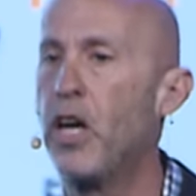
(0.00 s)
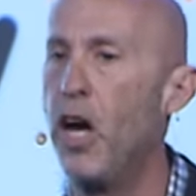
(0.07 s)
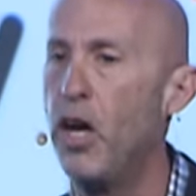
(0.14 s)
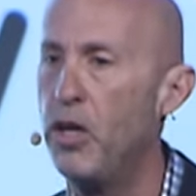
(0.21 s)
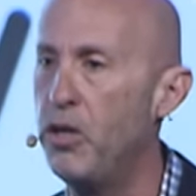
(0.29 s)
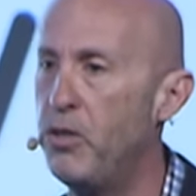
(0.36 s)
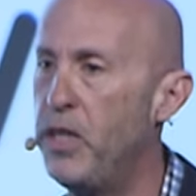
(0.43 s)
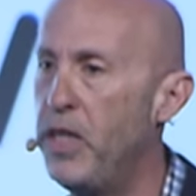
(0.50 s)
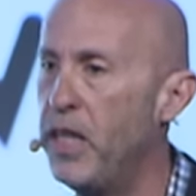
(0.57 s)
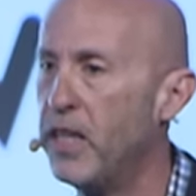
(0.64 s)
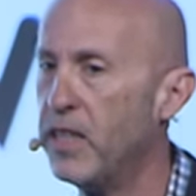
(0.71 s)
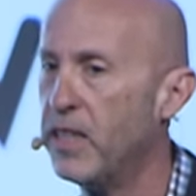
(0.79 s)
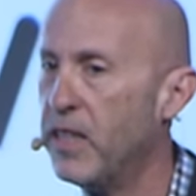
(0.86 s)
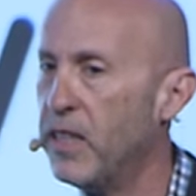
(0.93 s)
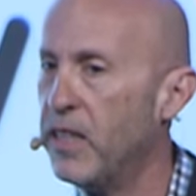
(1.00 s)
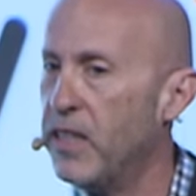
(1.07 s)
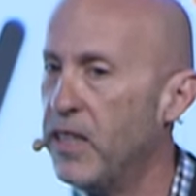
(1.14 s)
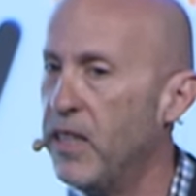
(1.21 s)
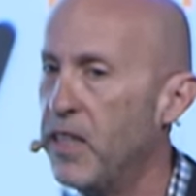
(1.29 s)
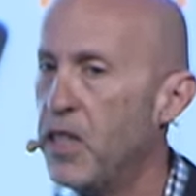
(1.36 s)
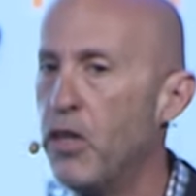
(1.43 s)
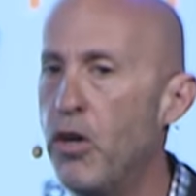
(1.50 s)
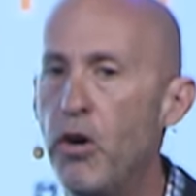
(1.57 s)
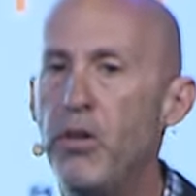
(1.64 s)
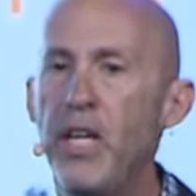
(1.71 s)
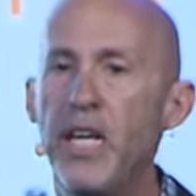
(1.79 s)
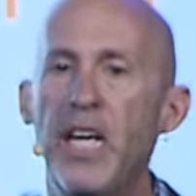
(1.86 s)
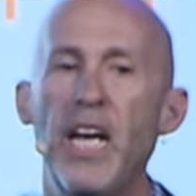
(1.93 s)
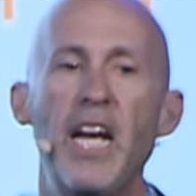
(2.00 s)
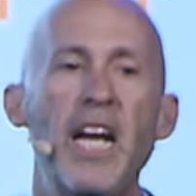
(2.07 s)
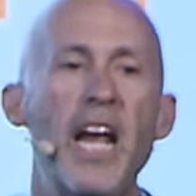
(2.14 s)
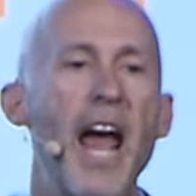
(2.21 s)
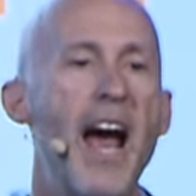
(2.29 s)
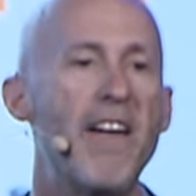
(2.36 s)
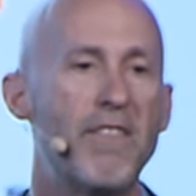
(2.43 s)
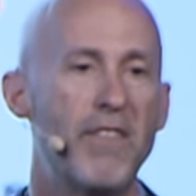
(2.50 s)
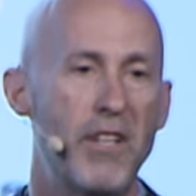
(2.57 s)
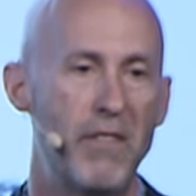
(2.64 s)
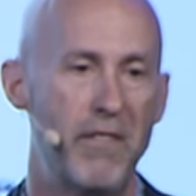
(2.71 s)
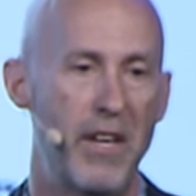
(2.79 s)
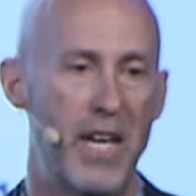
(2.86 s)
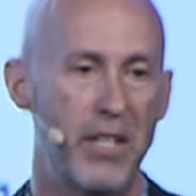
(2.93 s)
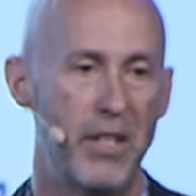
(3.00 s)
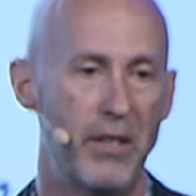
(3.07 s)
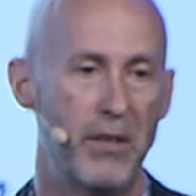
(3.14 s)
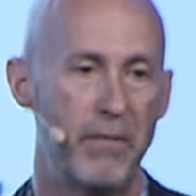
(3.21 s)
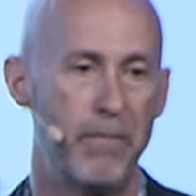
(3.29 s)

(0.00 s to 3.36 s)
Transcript: code, you're only getting half their value.